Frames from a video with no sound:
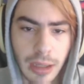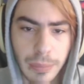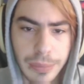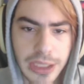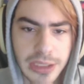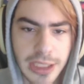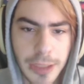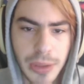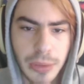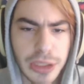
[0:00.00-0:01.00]
Because it
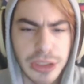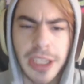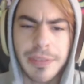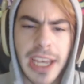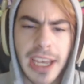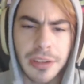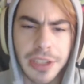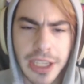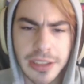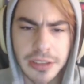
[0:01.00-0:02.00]
gives you questioning. If I had all
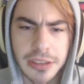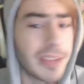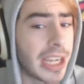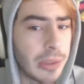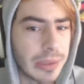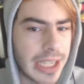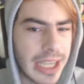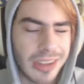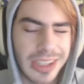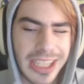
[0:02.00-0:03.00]
the answers, if anyone
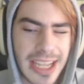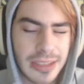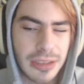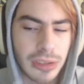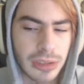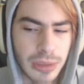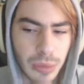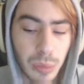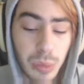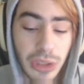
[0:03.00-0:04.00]
had all the answers, it
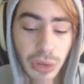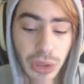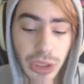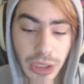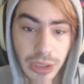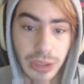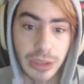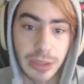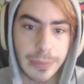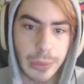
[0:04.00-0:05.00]
would be
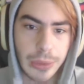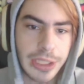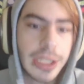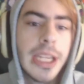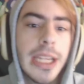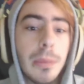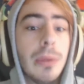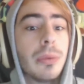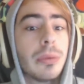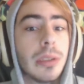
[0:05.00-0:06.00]
really boring. It would be
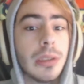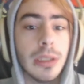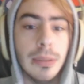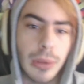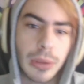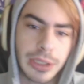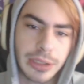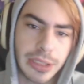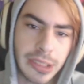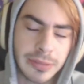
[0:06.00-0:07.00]
really boring
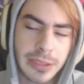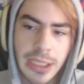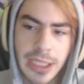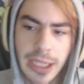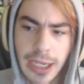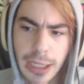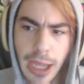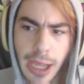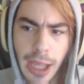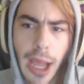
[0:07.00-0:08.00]
to live. And
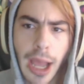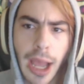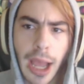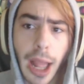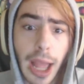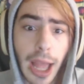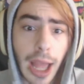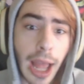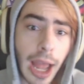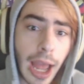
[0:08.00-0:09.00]

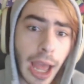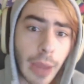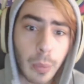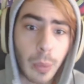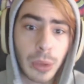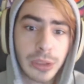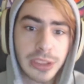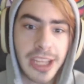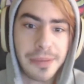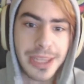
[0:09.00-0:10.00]
I won't
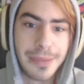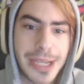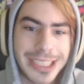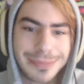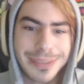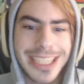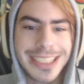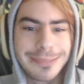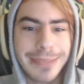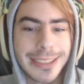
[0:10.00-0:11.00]
say I'm in the best
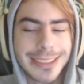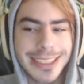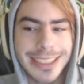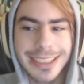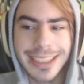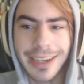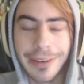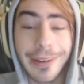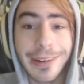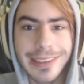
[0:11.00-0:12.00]
place mentally at
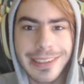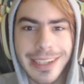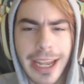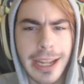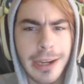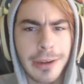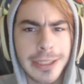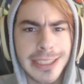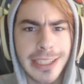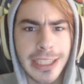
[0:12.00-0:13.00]
all, and I don't
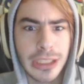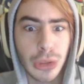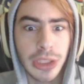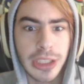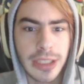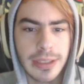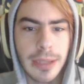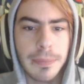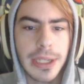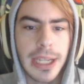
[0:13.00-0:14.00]
necessarily enjoy
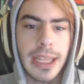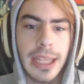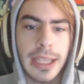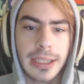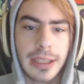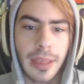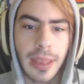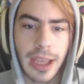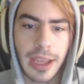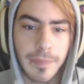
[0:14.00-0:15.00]
living, but I think
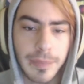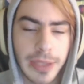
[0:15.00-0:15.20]
that